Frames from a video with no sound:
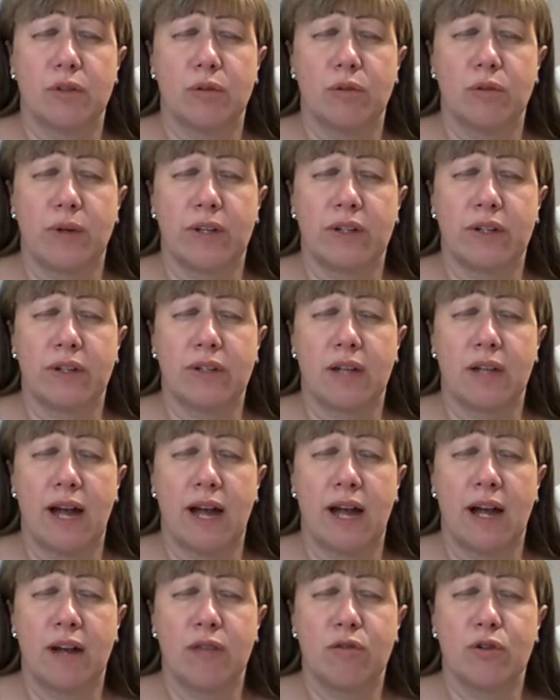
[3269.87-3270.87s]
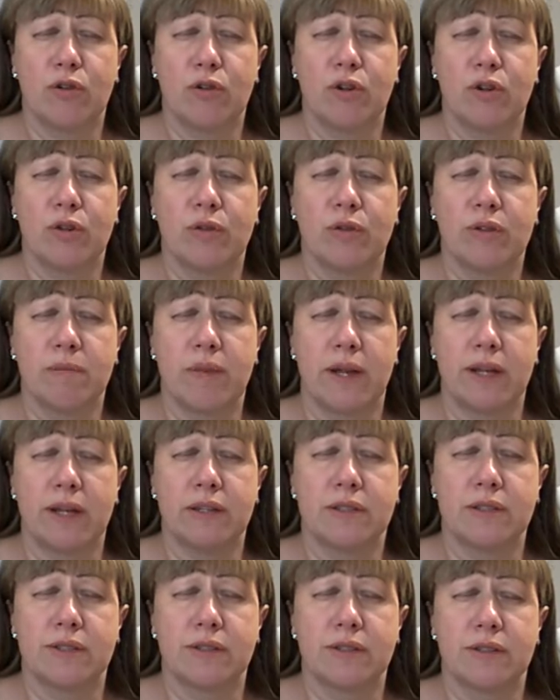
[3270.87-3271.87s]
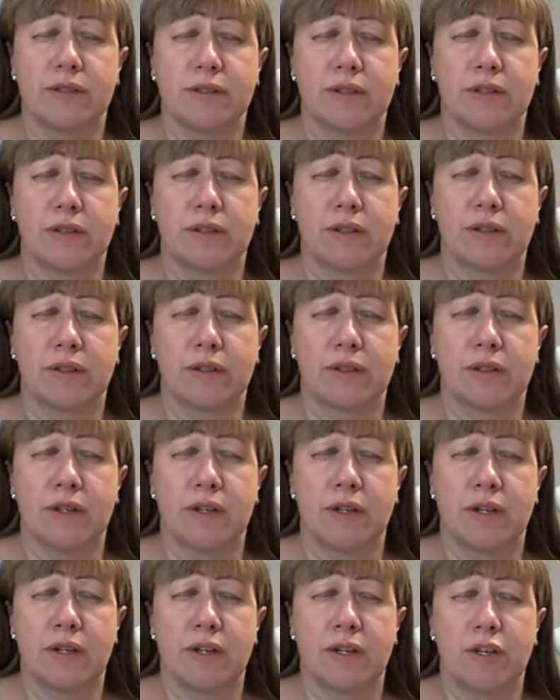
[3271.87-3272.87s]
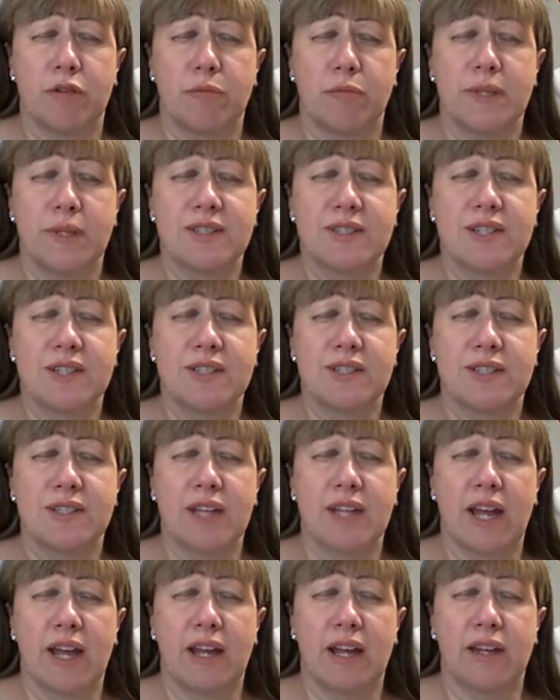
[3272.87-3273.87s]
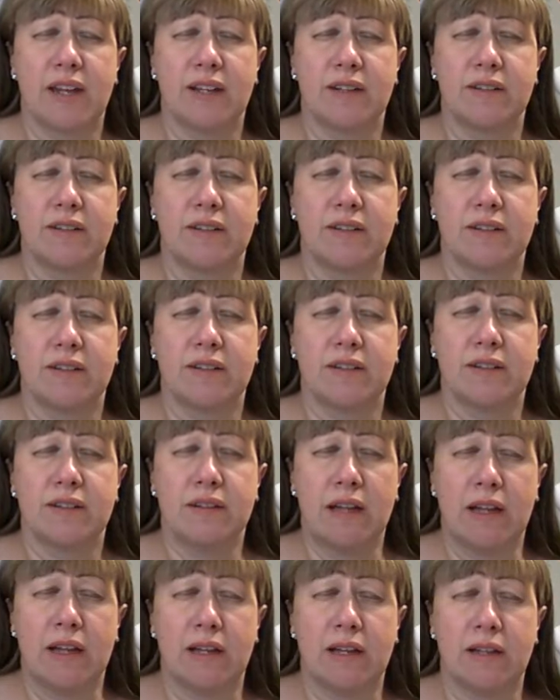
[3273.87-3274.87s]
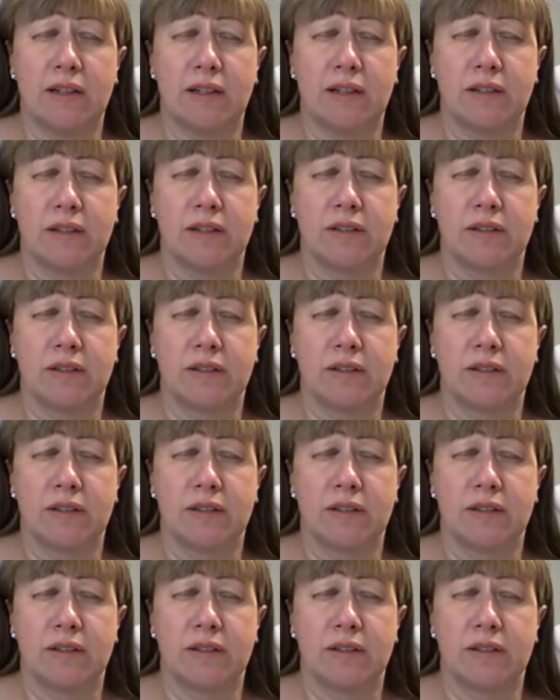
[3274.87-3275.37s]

whether live or on demand, be sustained daily